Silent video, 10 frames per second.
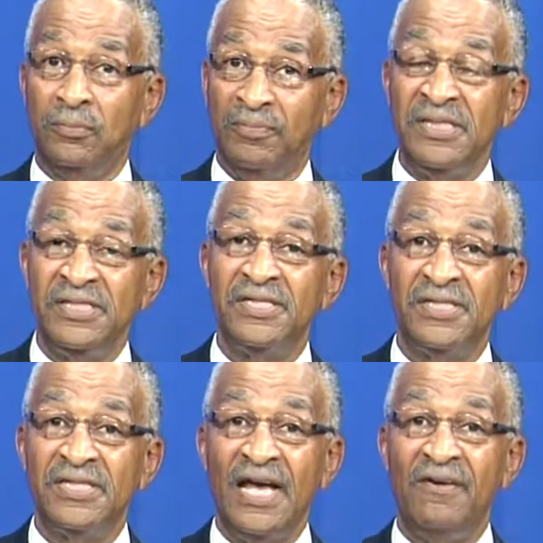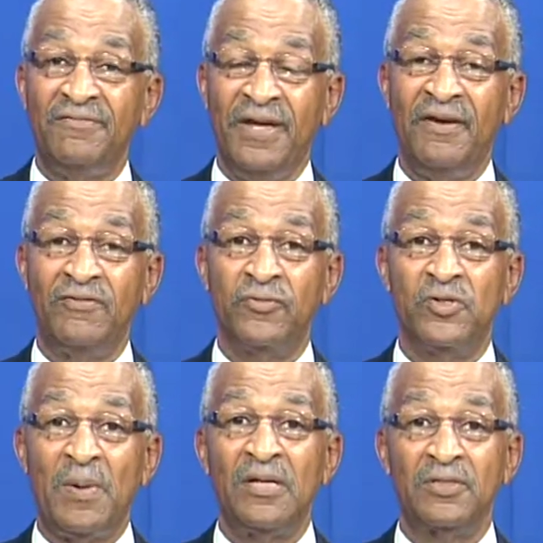Businesses have a
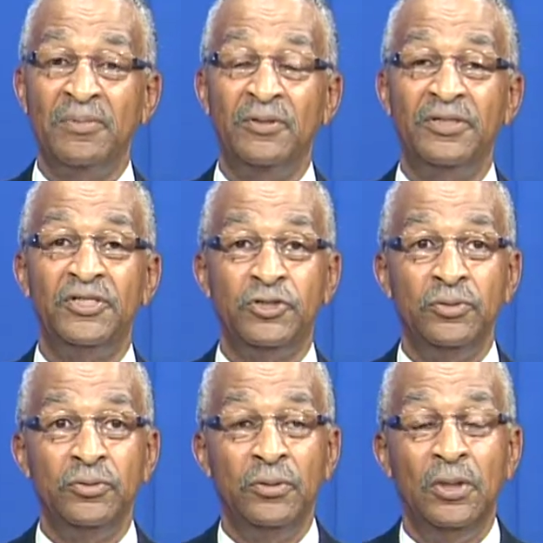responsibility to